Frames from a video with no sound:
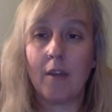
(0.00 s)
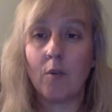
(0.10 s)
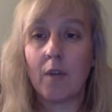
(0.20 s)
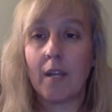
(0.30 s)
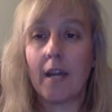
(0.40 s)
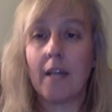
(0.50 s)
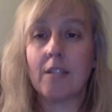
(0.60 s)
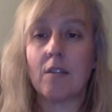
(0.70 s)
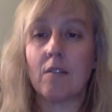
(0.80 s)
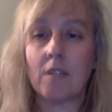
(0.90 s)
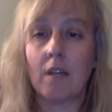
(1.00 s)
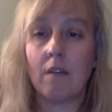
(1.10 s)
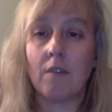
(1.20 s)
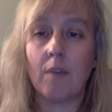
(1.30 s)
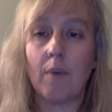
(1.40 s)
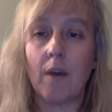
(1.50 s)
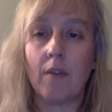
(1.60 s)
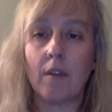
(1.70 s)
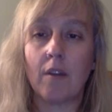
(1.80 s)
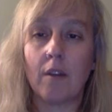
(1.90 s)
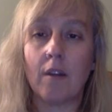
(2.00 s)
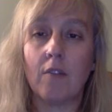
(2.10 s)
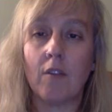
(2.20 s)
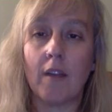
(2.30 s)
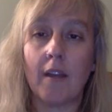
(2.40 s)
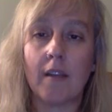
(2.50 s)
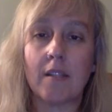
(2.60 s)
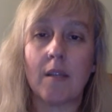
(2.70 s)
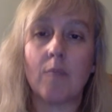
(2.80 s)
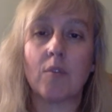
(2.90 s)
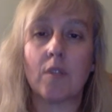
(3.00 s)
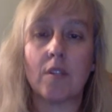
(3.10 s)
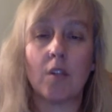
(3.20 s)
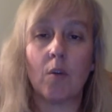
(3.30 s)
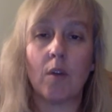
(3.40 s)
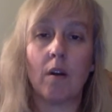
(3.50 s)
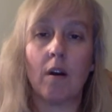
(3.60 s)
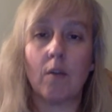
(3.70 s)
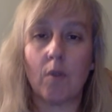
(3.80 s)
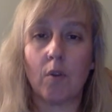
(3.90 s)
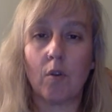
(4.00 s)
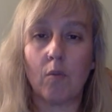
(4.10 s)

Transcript: We can ask ourselves about the underlying assumptions going on with